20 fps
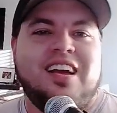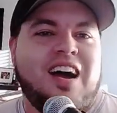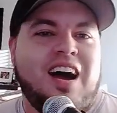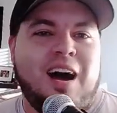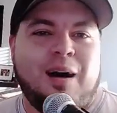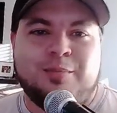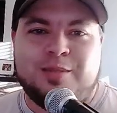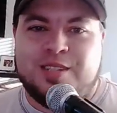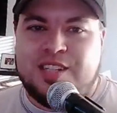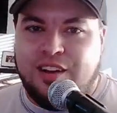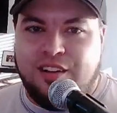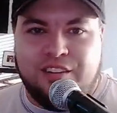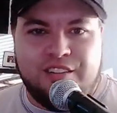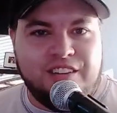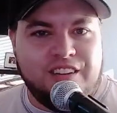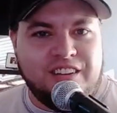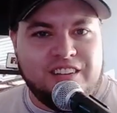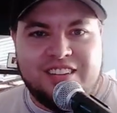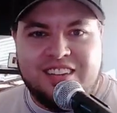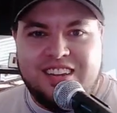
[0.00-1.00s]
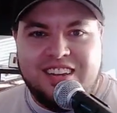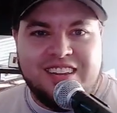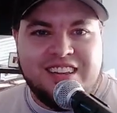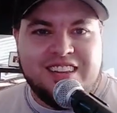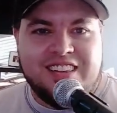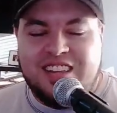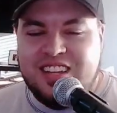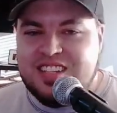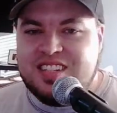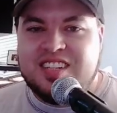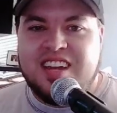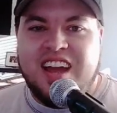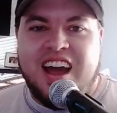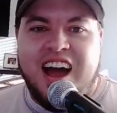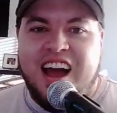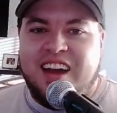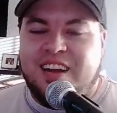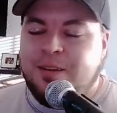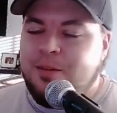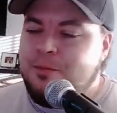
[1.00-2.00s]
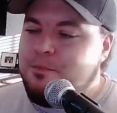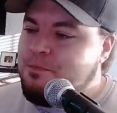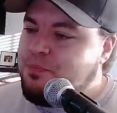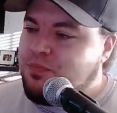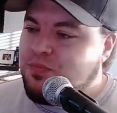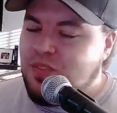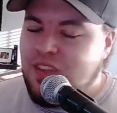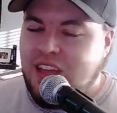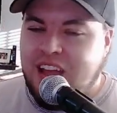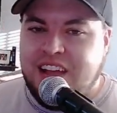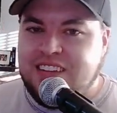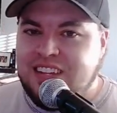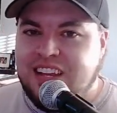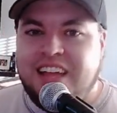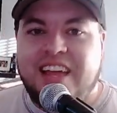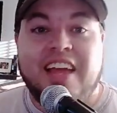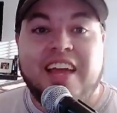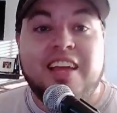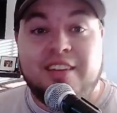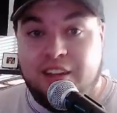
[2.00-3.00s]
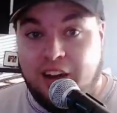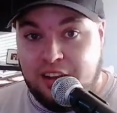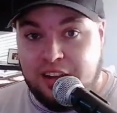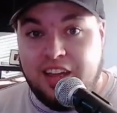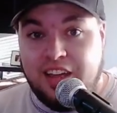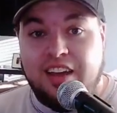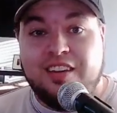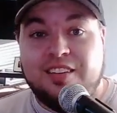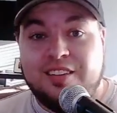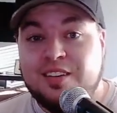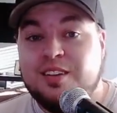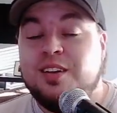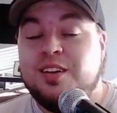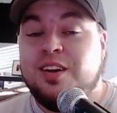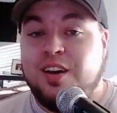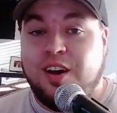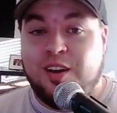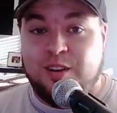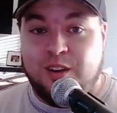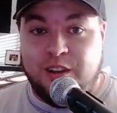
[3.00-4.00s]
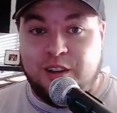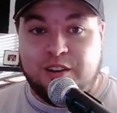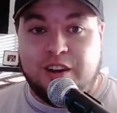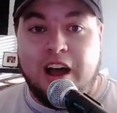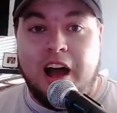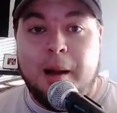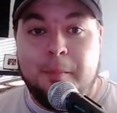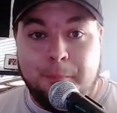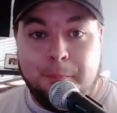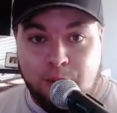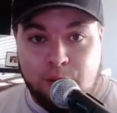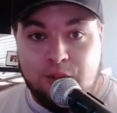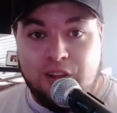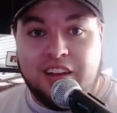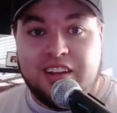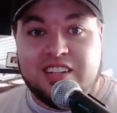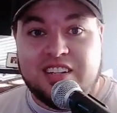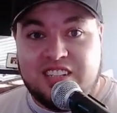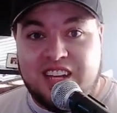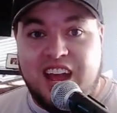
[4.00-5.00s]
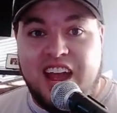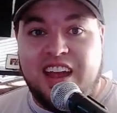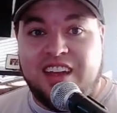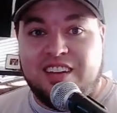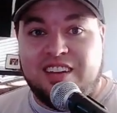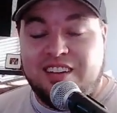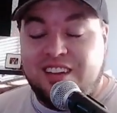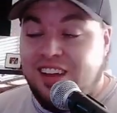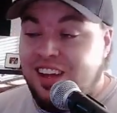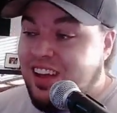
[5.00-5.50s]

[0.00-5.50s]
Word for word: I'm telling you, this guy, it, he again, another guy built like a tank.